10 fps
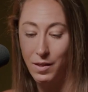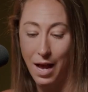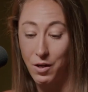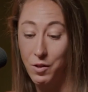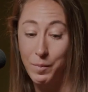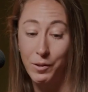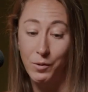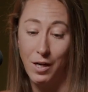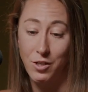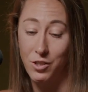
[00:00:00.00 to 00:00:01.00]
out of the
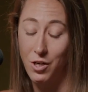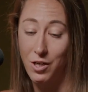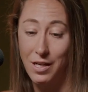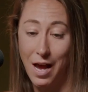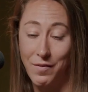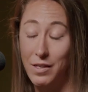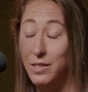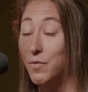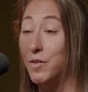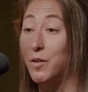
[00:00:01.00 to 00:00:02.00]
blue, I just started having
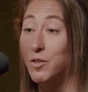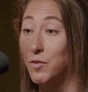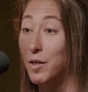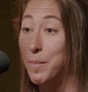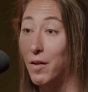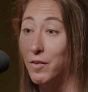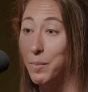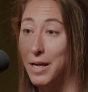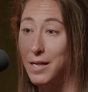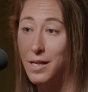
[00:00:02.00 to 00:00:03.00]
severe pelvic
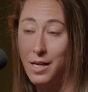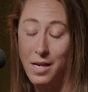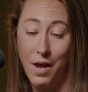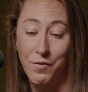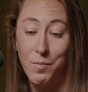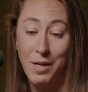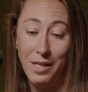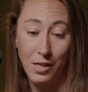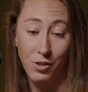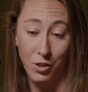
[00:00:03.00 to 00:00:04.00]
pain. And for me,
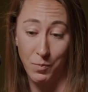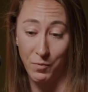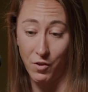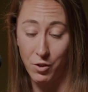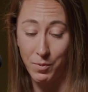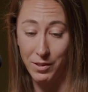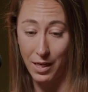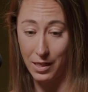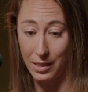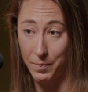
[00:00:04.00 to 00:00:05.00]
that just first
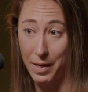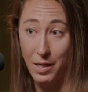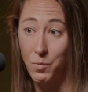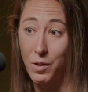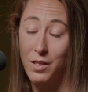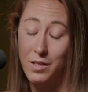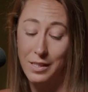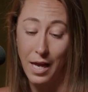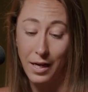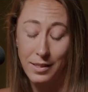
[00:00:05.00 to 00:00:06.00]
presented as pain with
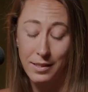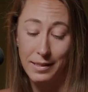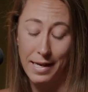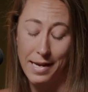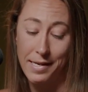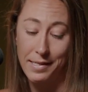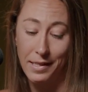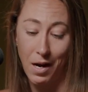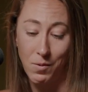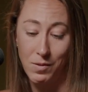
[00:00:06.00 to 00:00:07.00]
sex.
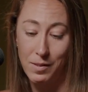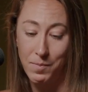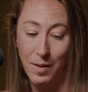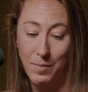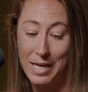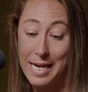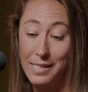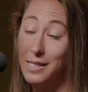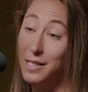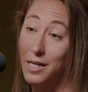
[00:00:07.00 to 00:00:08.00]
And I was maybe
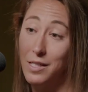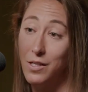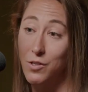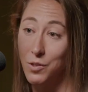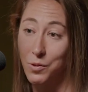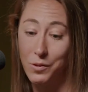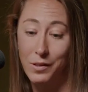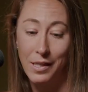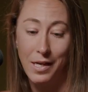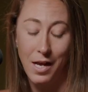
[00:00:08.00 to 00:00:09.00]
18, 19 years
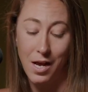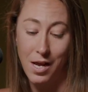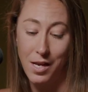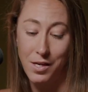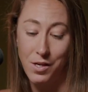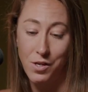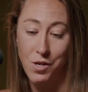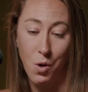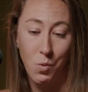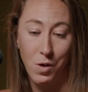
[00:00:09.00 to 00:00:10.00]
old, and
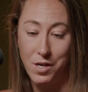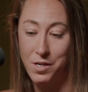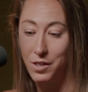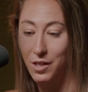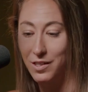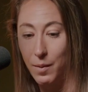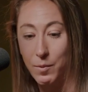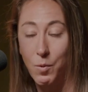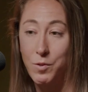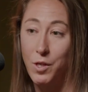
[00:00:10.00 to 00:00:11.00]
no one could tell
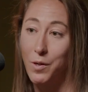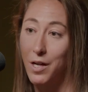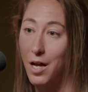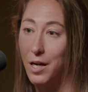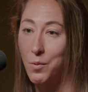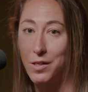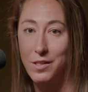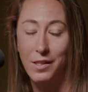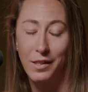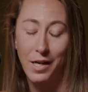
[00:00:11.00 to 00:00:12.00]
me what was going on. I went
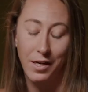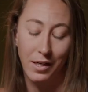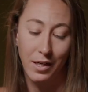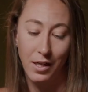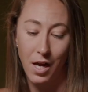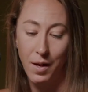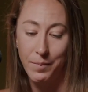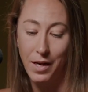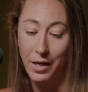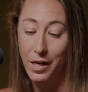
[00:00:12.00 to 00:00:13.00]
to
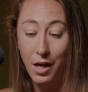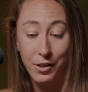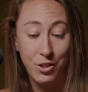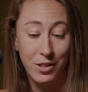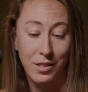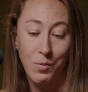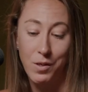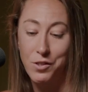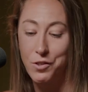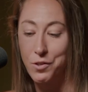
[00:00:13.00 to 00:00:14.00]
gynecologist, I
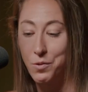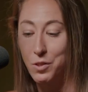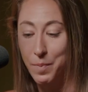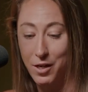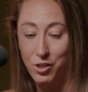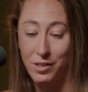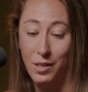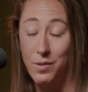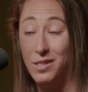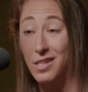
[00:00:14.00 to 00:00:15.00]
went to specialists,
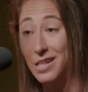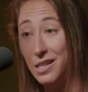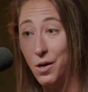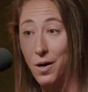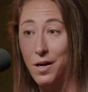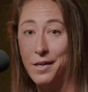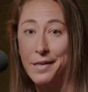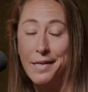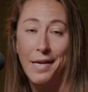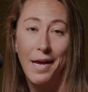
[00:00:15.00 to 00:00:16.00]
I went to the ER,
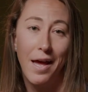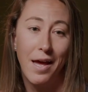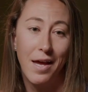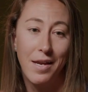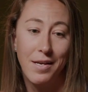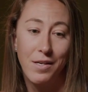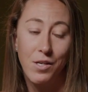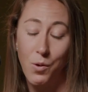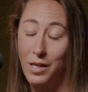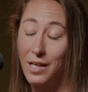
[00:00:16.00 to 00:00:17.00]
and
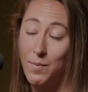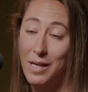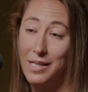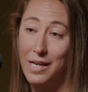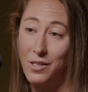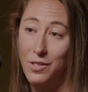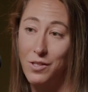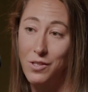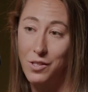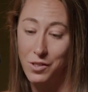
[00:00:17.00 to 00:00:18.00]
no one could give me any
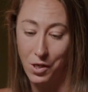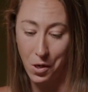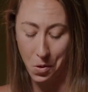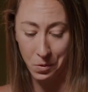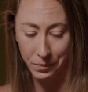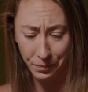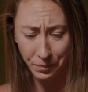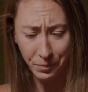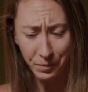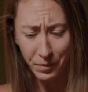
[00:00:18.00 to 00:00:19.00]
answers. So
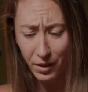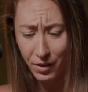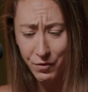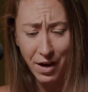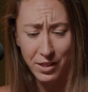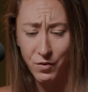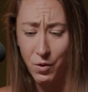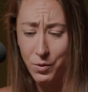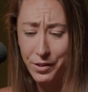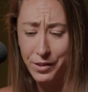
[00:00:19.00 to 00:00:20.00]
fast
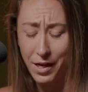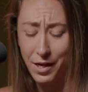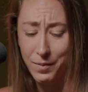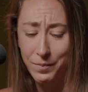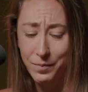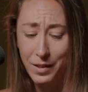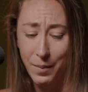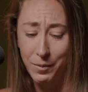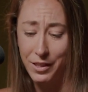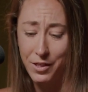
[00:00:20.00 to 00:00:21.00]
forward a
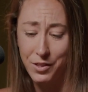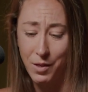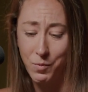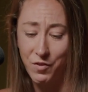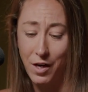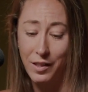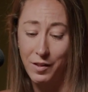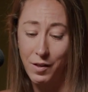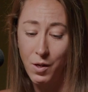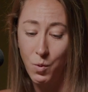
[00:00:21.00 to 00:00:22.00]
couple of years, I
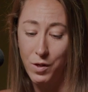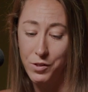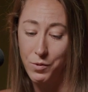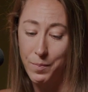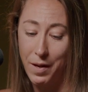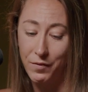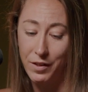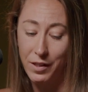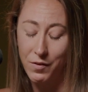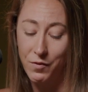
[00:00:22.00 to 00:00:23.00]
finally went to a
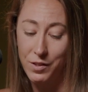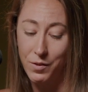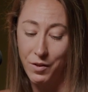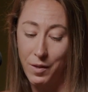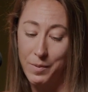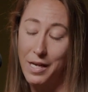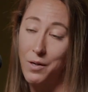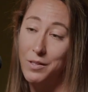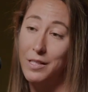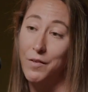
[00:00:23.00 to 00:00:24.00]
pelvic physical therapist
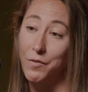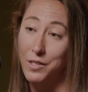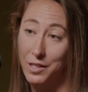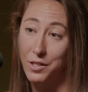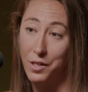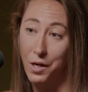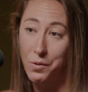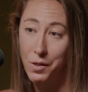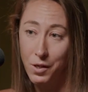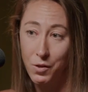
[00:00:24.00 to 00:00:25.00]
out in San
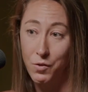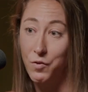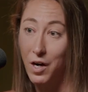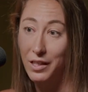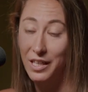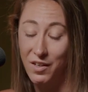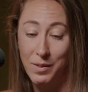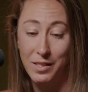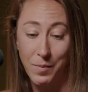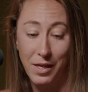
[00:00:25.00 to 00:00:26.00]
Francisco, who finally gave
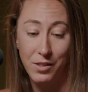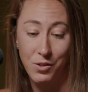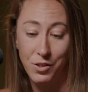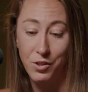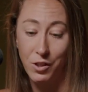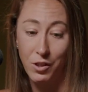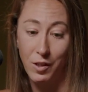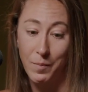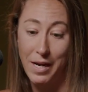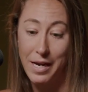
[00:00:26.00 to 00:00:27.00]
me some answers and took a
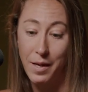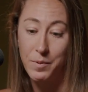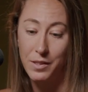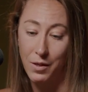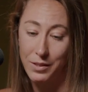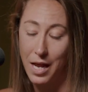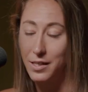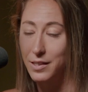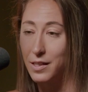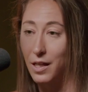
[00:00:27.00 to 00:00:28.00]
look at my hips. Now,
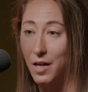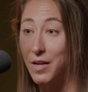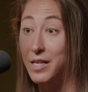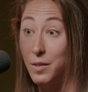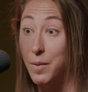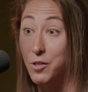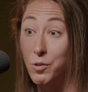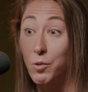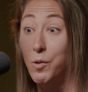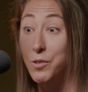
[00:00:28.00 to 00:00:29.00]
tennis is a lot of
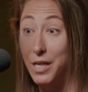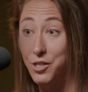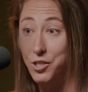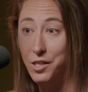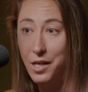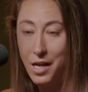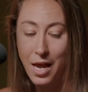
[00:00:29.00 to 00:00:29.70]
asymmetrical rotation.